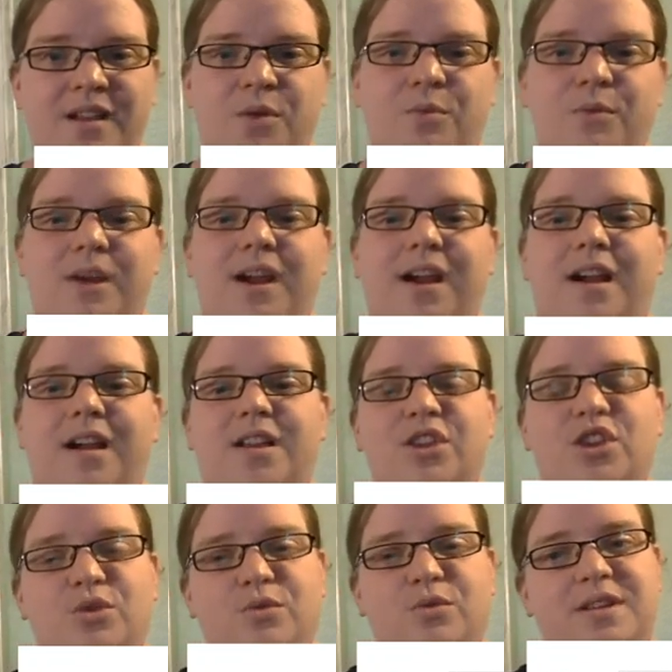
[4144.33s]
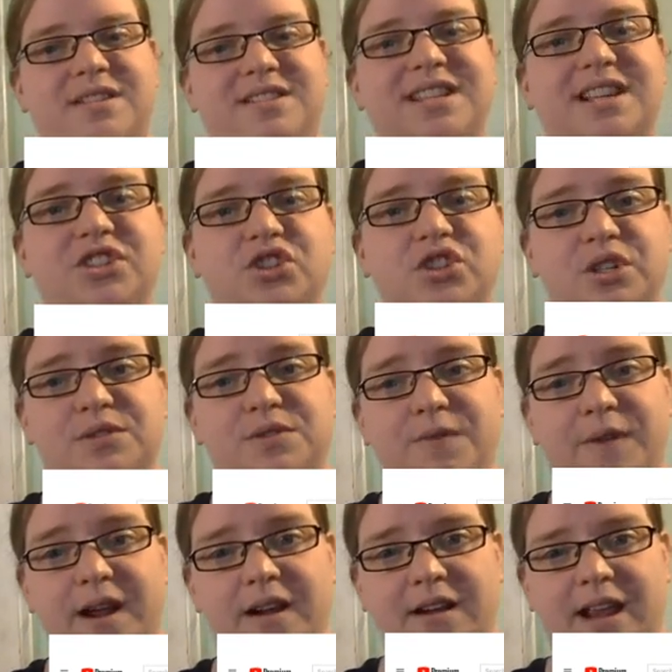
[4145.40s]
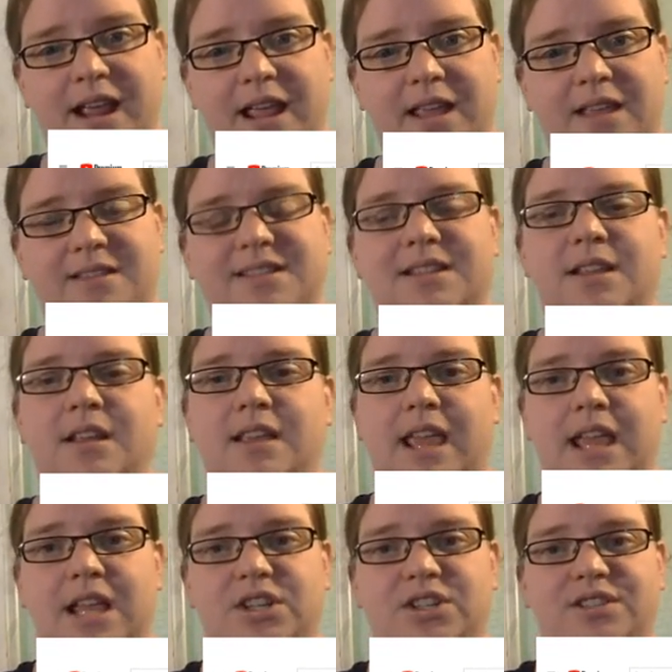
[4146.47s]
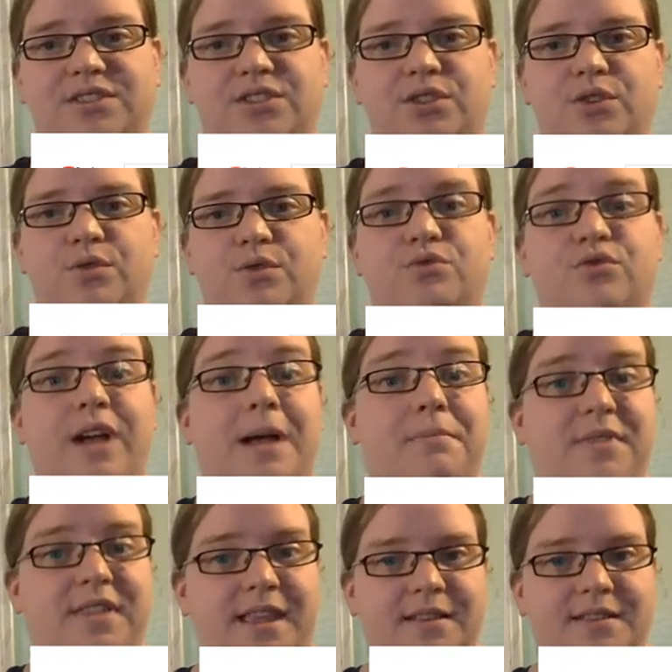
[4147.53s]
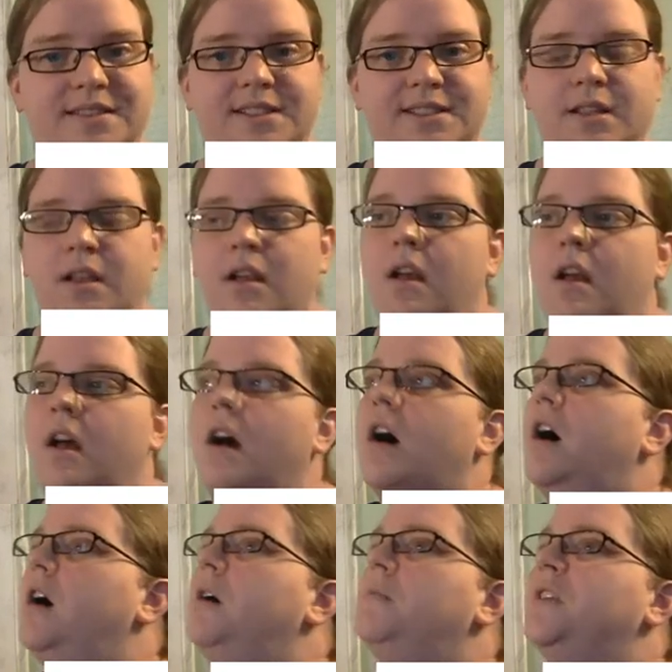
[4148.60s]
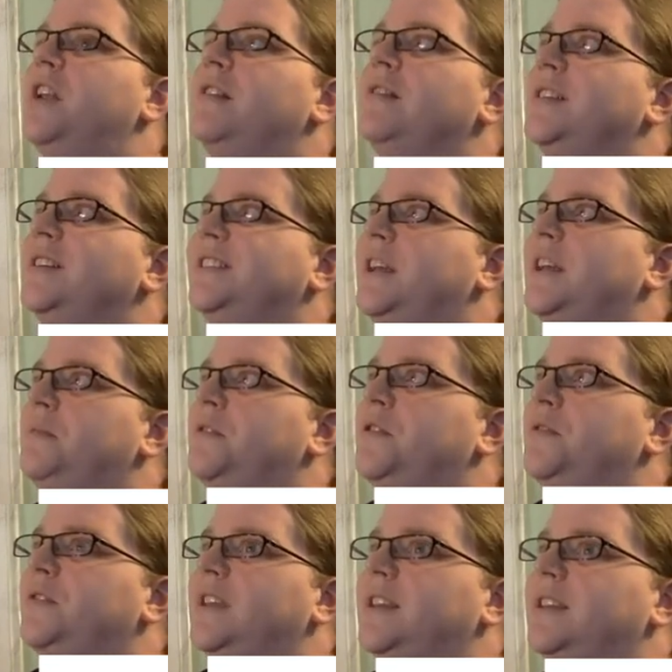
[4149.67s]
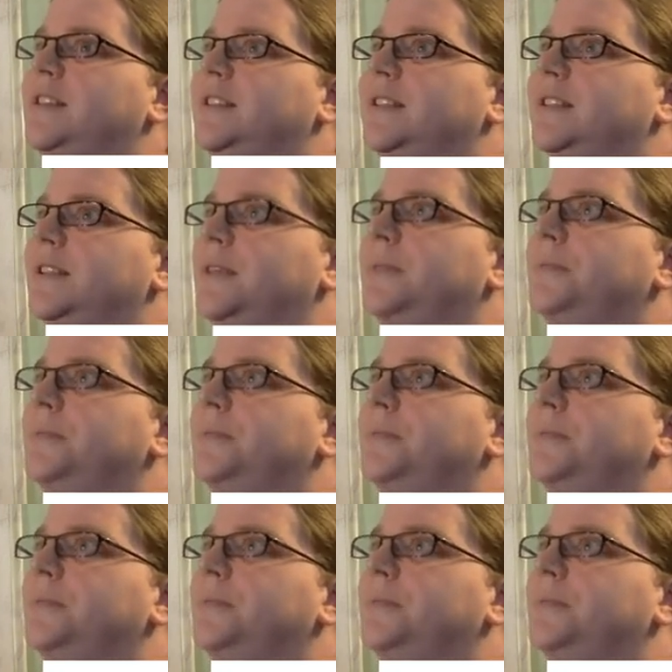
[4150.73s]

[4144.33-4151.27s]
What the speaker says: where you can essentially use Faraday's cages to trap things. Another example of this,